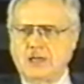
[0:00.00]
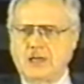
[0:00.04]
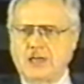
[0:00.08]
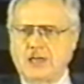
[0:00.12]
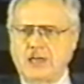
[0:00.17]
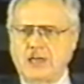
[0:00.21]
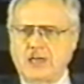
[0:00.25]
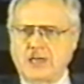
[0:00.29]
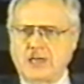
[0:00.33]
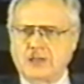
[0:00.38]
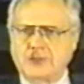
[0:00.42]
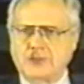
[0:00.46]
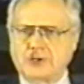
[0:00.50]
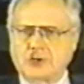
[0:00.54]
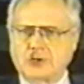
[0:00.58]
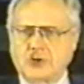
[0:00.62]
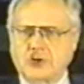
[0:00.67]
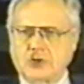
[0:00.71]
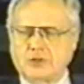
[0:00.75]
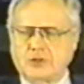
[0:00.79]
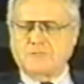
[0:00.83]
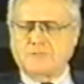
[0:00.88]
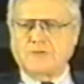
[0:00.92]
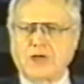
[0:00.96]
And the
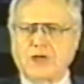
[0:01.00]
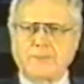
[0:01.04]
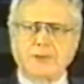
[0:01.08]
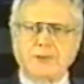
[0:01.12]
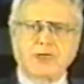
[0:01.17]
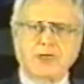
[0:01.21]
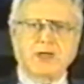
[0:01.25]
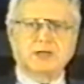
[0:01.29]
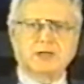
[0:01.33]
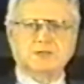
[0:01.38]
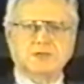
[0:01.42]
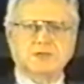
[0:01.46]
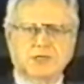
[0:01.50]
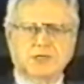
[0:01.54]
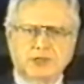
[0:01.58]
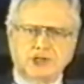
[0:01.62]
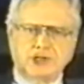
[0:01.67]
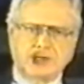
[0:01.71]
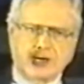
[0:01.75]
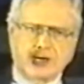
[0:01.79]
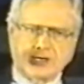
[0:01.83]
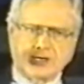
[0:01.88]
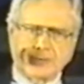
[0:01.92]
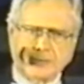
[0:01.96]
girl in the floppy hat said that
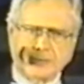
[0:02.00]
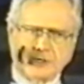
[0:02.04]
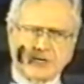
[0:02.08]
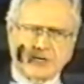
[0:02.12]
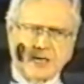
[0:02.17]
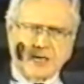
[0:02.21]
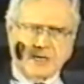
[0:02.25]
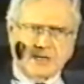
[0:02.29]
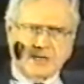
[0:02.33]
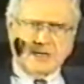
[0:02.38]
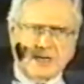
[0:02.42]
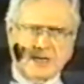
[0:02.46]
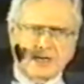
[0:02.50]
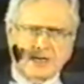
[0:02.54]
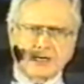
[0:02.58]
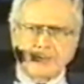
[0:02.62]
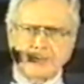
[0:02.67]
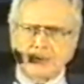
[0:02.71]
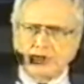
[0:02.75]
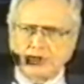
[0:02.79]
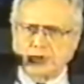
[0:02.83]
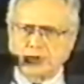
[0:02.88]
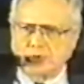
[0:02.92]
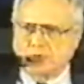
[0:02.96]
Dr. MacDonald did not
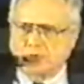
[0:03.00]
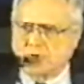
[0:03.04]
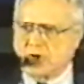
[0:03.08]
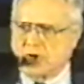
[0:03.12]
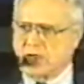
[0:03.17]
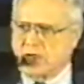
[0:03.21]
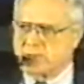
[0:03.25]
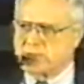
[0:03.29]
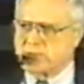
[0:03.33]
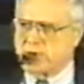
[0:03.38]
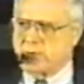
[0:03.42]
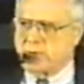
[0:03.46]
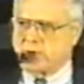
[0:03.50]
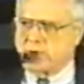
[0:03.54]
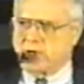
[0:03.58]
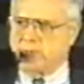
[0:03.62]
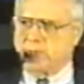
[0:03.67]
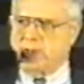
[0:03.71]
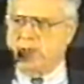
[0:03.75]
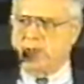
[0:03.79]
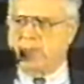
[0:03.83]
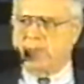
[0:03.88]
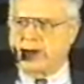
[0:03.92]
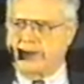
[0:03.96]
commit those crimes. They were
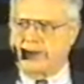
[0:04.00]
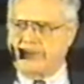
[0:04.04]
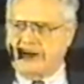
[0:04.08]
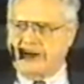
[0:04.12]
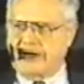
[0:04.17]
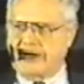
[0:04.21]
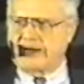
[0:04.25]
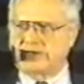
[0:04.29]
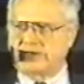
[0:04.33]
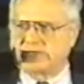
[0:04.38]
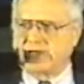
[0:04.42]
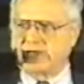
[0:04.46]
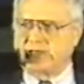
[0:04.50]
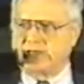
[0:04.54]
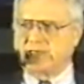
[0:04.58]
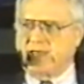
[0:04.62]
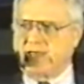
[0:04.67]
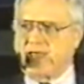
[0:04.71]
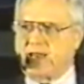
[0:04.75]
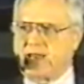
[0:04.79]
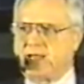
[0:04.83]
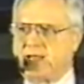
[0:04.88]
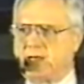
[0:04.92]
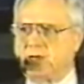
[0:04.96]
committed by my
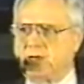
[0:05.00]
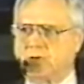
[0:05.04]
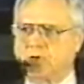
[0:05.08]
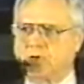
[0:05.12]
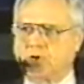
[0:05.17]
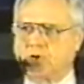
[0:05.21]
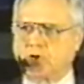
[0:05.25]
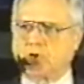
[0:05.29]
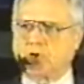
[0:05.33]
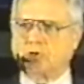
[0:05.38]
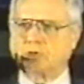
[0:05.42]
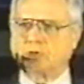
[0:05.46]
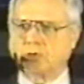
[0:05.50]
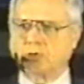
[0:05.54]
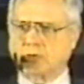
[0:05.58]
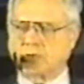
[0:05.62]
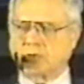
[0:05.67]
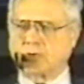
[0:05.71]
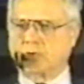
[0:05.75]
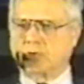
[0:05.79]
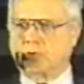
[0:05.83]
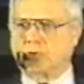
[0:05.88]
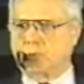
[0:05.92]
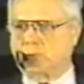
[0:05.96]
satanic cult
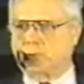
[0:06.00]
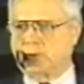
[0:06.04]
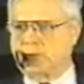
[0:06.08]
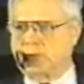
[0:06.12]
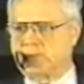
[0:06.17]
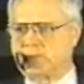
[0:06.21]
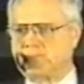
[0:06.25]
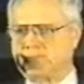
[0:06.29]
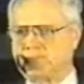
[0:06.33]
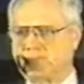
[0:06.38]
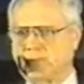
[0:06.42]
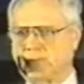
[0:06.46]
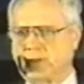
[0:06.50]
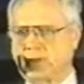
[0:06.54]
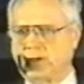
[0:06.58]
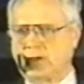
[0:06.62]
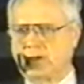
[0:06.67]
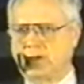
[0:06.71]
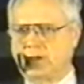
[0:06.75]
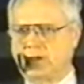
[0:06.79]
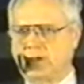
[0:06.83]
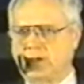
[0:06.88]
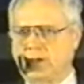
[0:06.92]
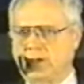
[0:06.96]
group.
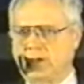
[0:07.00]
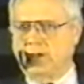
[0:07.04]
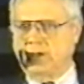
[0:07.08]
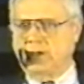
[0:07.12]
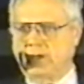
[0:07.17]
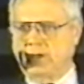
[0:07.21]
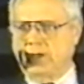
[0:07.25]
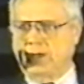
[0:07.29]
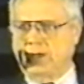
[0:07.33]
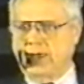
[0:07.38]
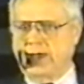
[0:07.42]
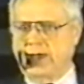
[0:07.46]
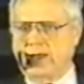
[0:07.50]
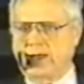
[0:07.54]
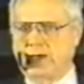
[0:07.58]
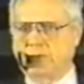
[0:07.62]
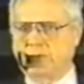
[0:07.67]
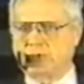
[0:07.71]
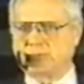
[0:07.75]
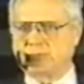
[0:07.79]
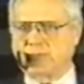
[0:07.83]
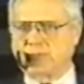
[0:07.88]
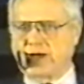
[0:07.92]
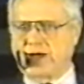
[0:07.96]
And it
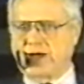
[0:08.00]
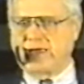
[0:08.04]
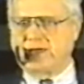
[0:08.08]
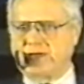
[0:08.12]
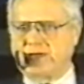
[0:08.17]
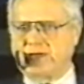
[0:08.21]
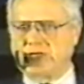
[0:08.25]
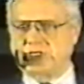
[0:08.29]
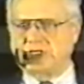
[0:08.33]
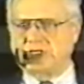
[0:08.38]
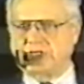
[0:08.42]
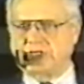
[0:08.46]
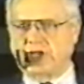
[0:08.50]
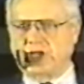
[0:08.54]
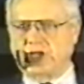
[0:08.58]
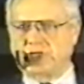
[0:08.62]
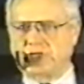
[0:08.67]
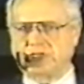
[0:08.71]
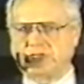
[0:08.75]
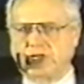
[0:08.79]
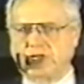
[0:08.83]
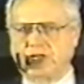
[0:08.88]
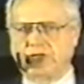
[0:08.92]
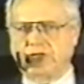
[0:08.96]
was my
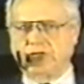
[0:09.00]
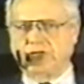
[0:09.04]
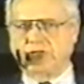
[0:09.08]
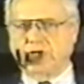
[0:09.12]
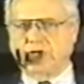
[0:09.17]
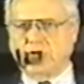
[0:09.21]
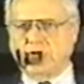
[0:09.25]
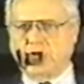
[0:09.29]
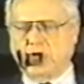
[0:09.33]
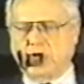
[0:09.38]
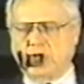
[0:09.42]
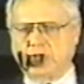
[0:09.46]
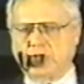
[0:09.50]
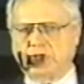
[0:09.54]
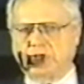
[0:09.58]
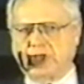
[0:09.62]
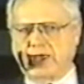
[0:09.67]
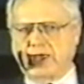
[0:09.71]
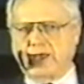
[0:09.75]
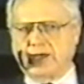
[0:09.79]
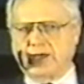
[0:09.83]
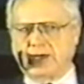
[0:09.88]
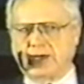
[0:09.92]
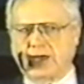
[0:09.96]
initiation into the cult
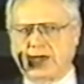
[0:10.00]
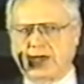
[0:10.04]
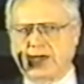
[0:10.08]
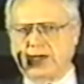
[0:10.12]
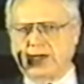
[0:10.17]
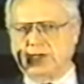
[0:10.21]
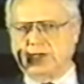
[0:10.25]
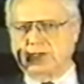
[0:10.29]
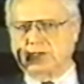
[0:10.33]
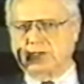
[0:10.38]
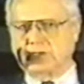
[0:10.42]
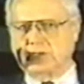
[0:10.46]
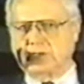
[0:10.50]
that night.